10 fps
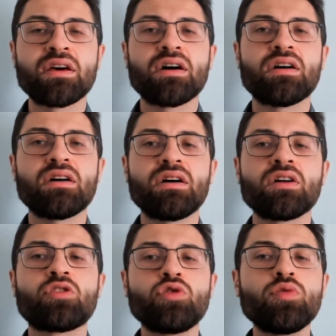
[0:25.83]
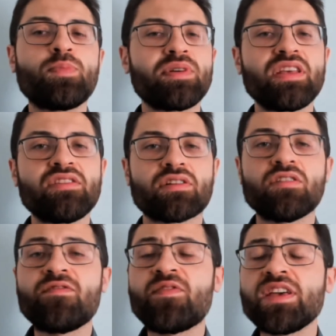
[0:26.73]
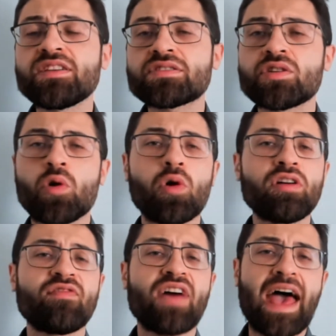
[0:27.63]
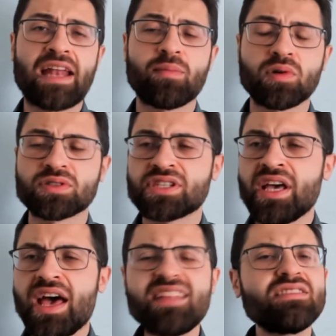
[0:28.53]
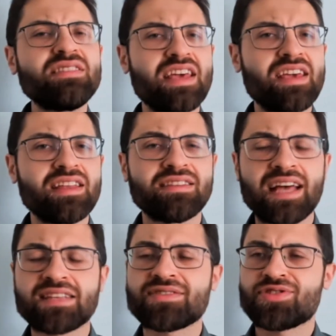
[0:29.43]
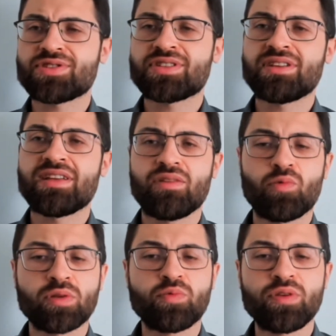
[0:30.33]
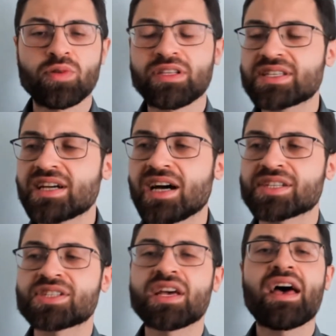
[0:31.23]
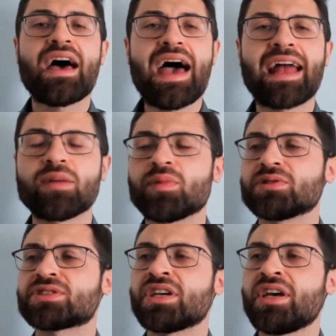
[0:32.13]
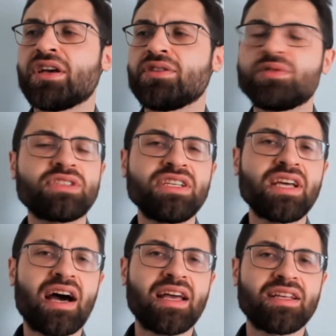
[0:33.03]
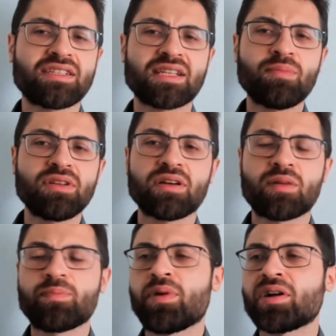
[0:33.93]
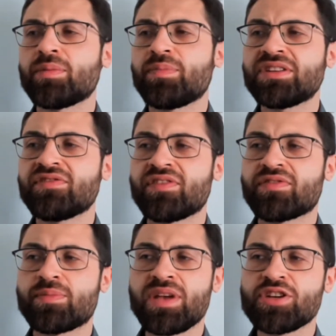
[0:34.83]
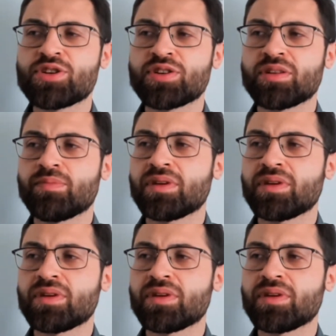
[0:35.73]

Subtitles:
a group either of things or of animals. And today, that is just what we will discuss, animals. You see, I stumbled upon a bit of information